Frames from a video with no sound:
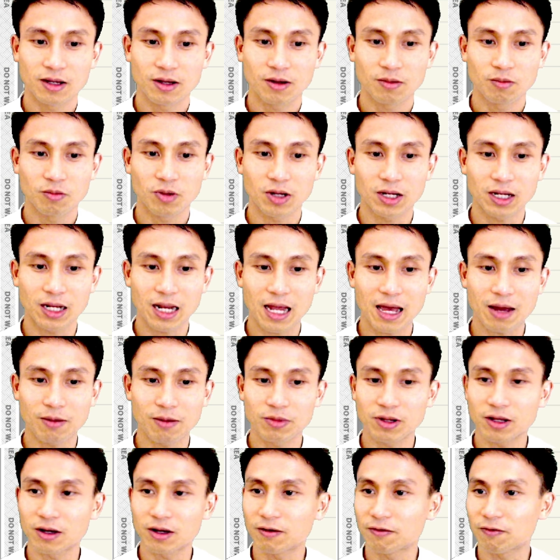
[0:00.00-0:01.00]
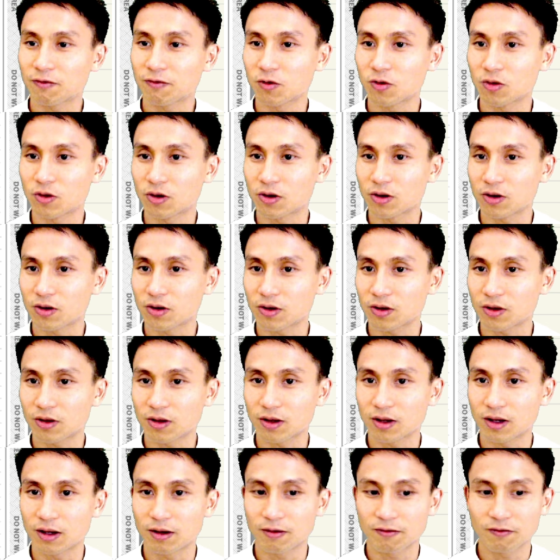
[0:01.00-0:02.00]
But lambda for
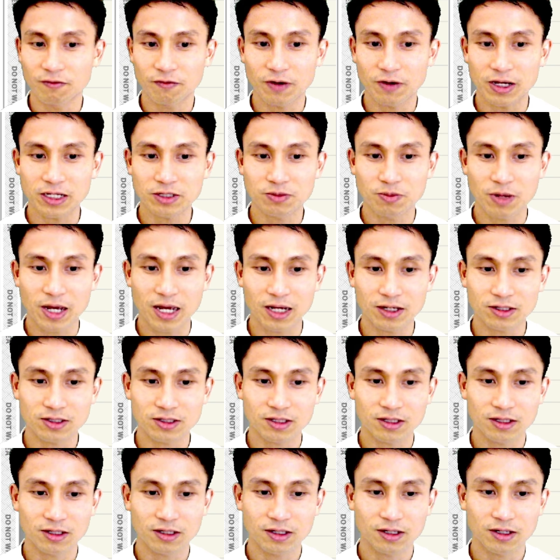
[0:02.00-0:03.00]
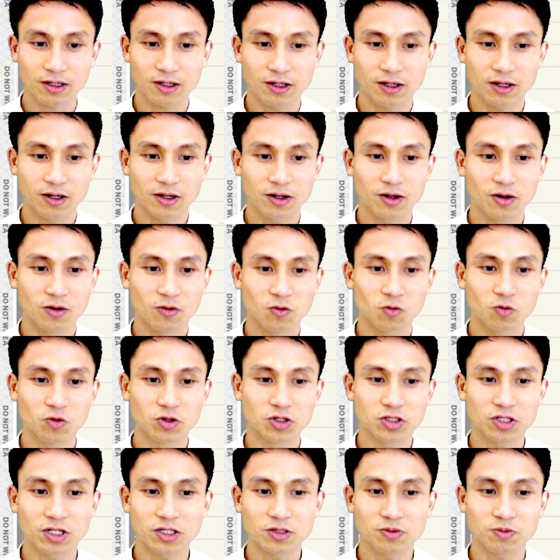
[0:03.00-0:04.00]
face mask would
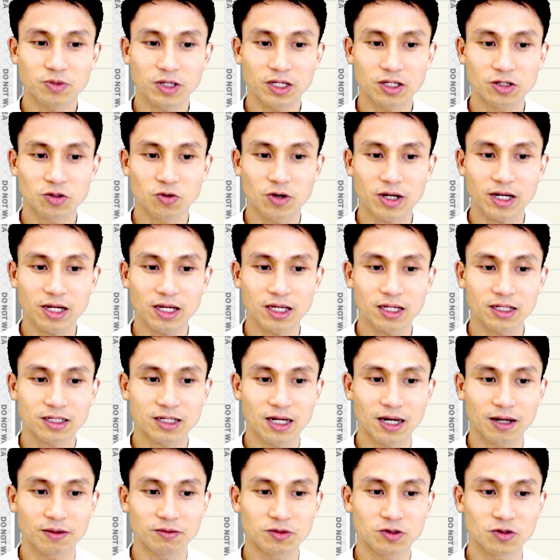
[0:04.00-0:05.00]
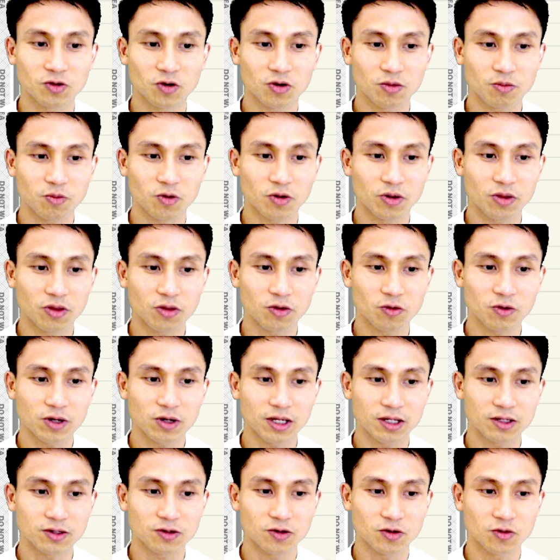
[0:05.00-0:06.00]
just be 20 times
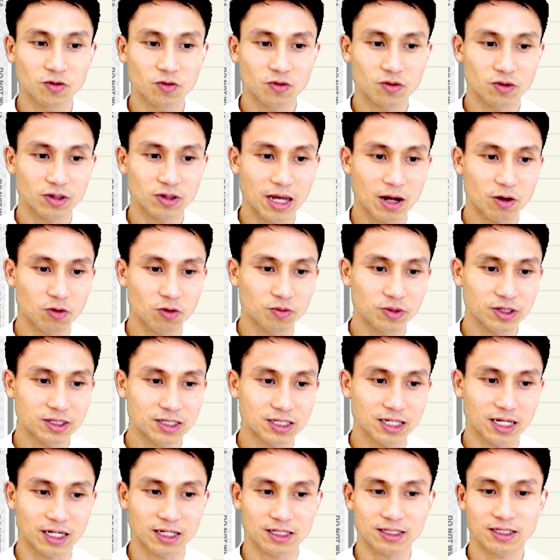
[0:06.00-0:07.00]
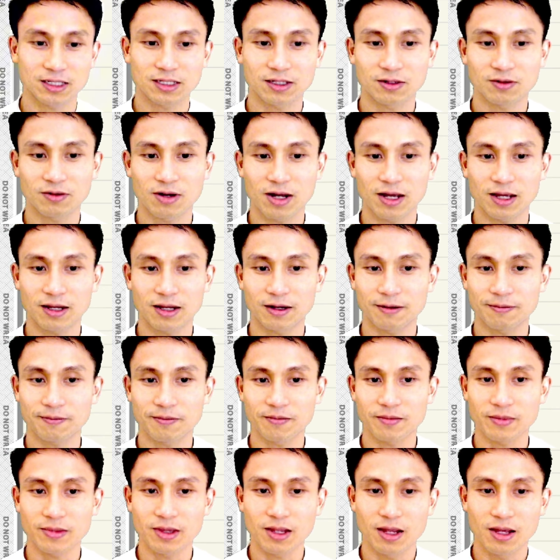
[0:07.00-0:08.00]
0.3, so that would be 6, right?
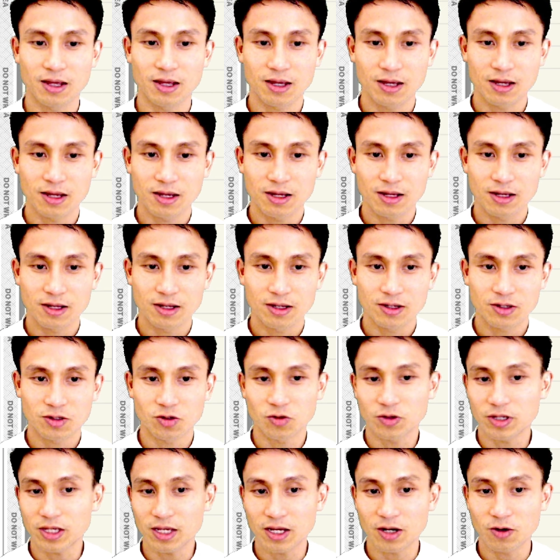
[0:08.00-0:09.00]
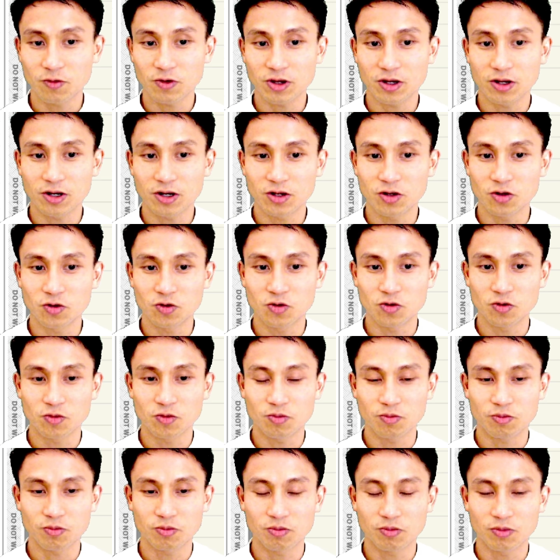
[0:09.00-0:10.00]
So here we're gonna do
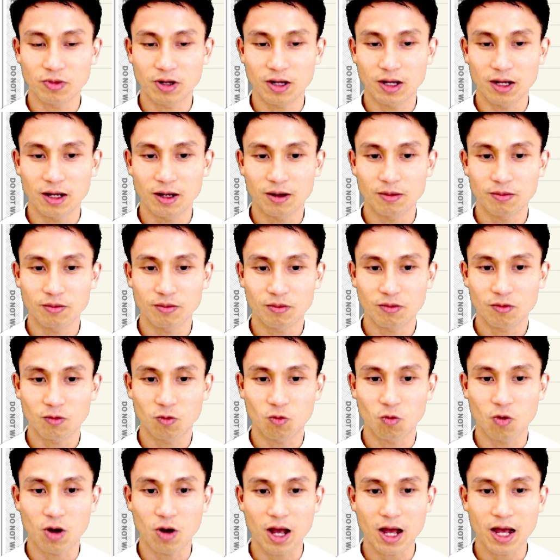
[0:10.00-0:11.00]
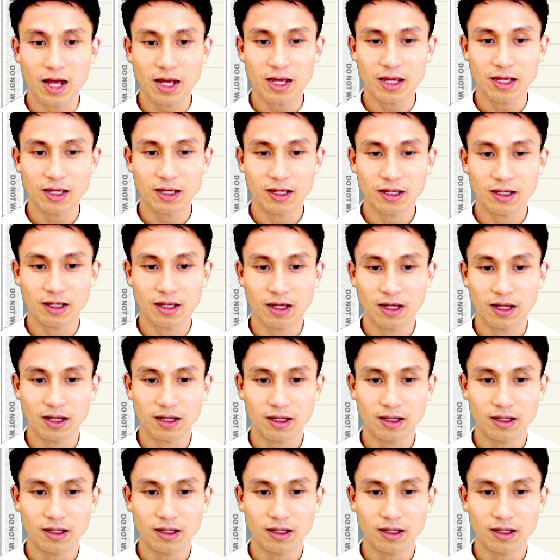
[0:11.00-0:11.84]
y, yeah.